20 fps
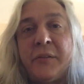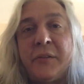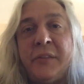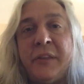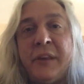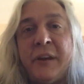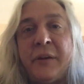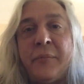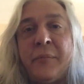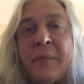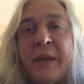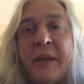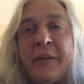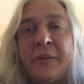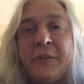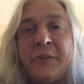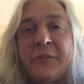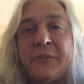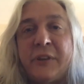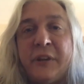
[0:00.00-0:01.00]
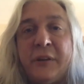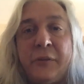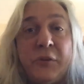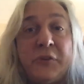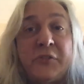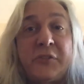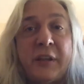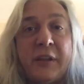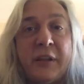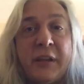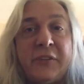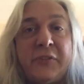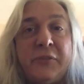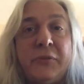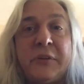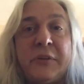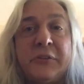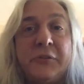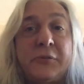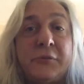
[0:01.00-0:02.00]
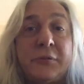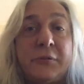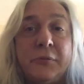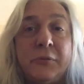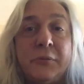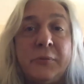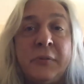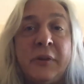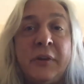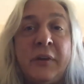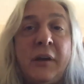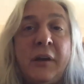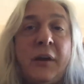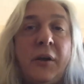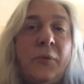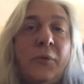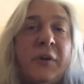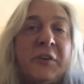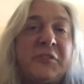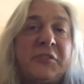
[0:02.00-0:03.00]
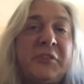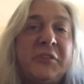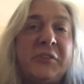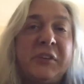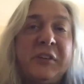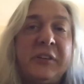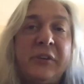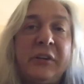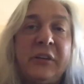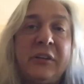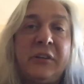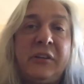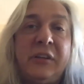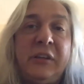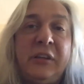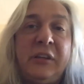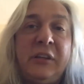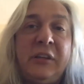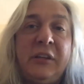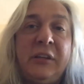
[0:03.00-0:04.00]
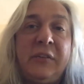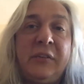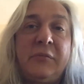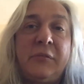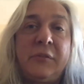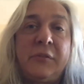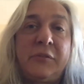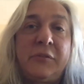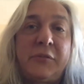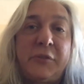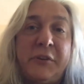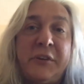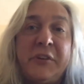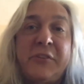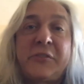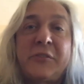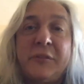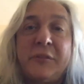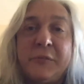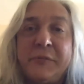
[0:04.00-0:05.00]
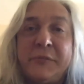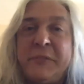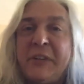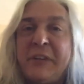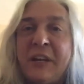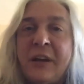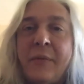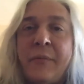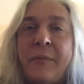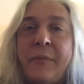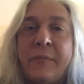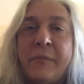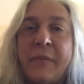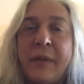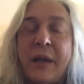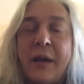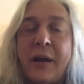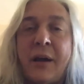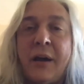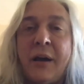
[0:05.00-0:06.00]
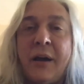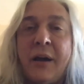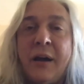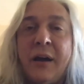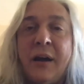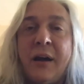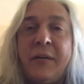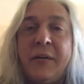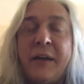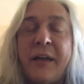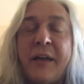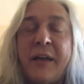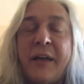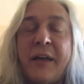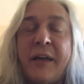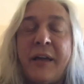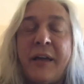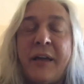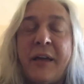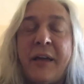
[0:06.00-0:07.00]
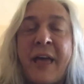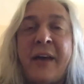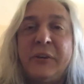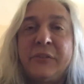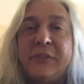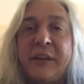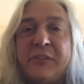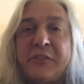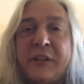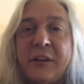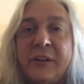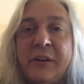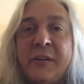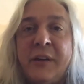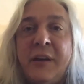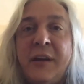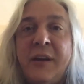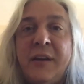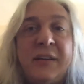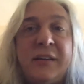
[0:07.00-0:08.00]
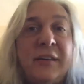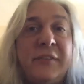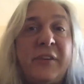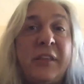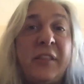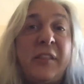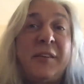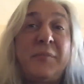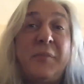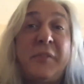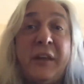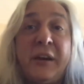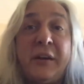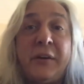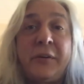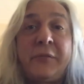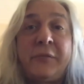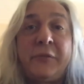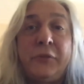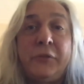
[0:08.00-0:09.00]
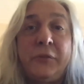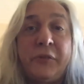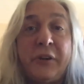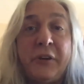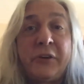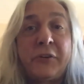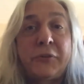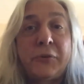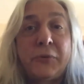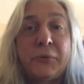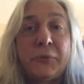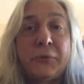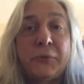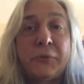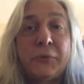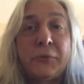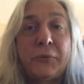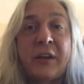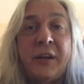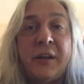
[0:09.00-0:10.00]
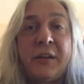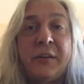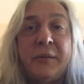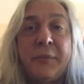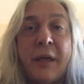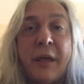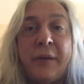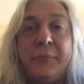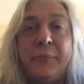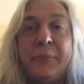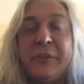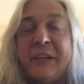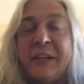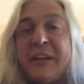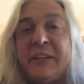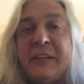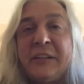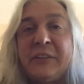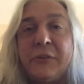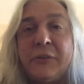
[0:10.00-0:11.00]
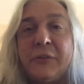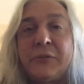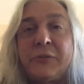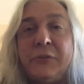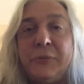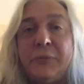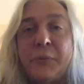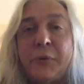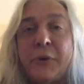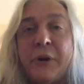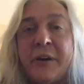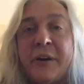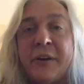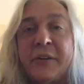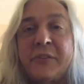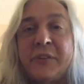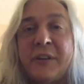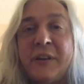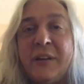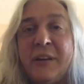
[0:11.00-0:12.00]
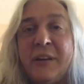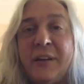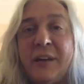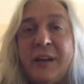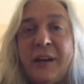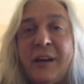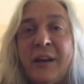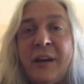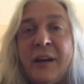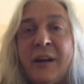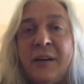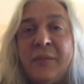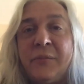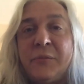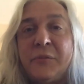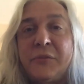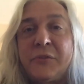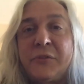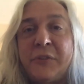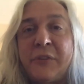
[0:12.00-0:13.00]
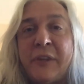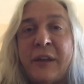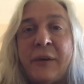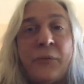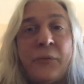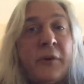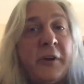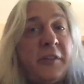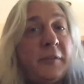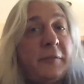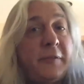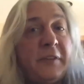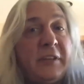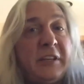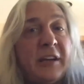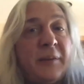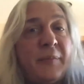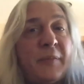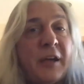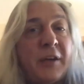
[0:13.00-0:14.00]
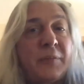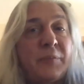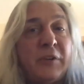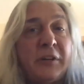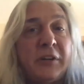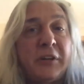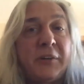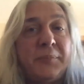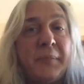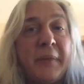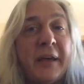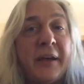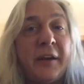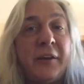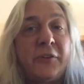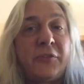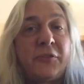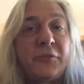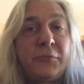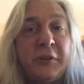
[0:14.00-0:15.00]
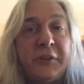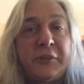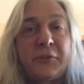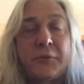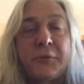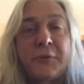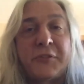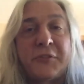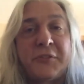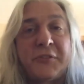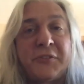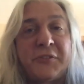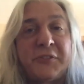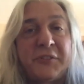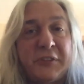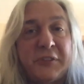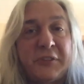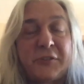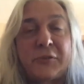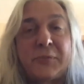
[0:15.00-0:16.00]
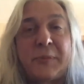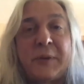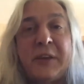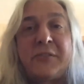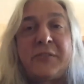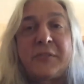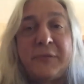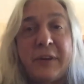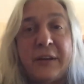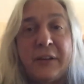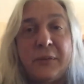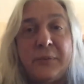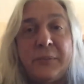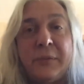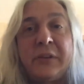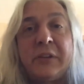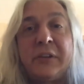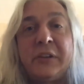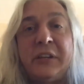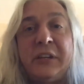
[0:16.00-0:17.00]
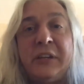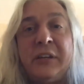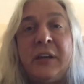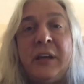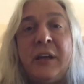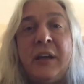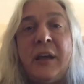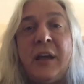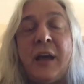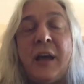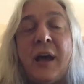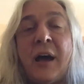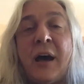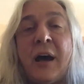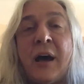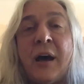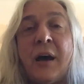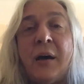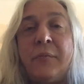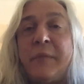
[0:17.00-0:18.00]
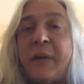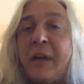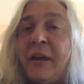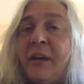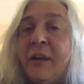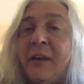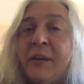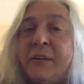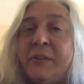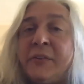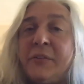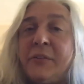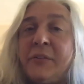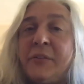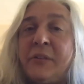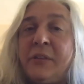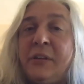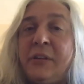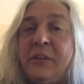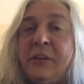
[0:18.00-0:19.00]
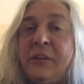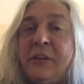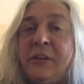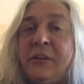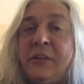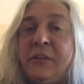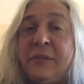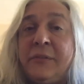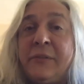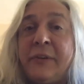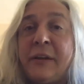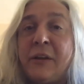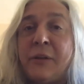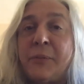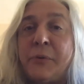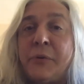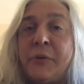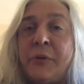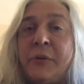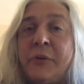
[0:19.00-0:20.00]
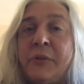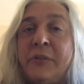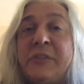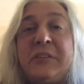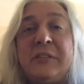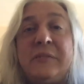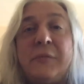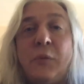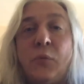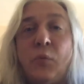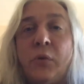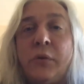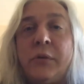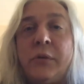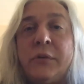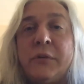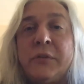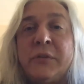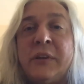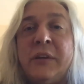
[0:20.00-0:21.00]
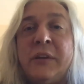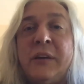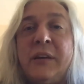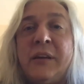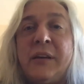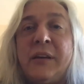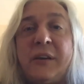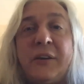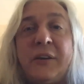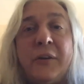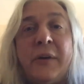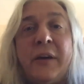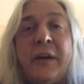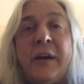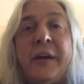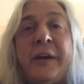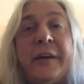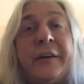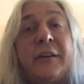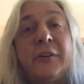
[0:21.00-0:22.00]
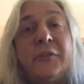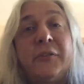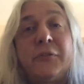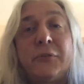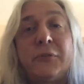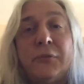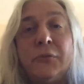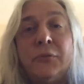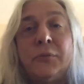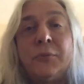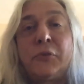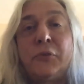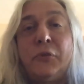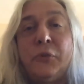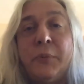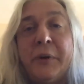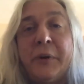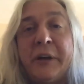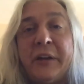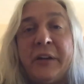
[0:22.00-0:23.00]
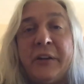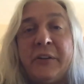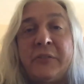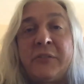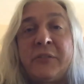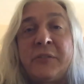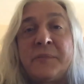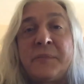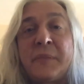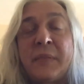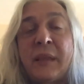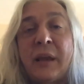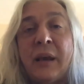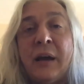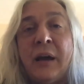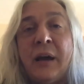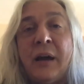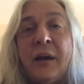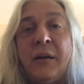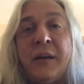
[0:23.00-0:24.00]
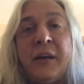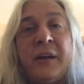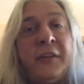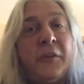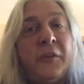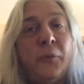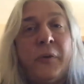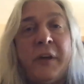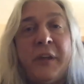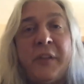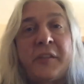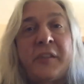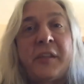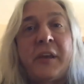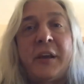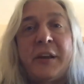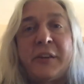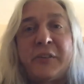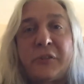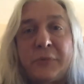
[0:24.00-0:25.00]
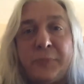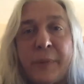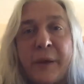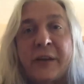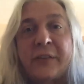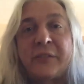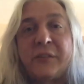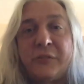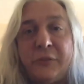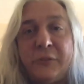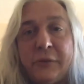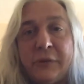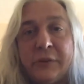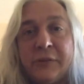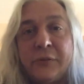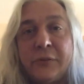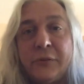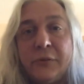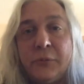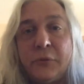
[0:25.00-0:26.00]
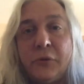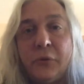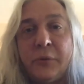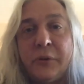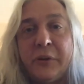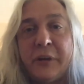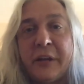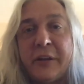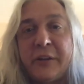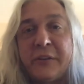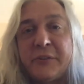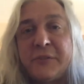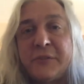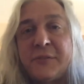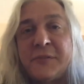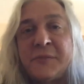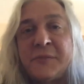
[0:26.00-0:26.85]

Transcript: their manners in which they like to consume, while still giving the traditional VM uh, admins that exist out there, giving them their view, their tools, and and blending those two products um, so that way the VM admin can manage resources, disk space availability, uh, and the developer world can go ahead and consume Kubernetes uh, in the way that they expect to consume Kubernetes.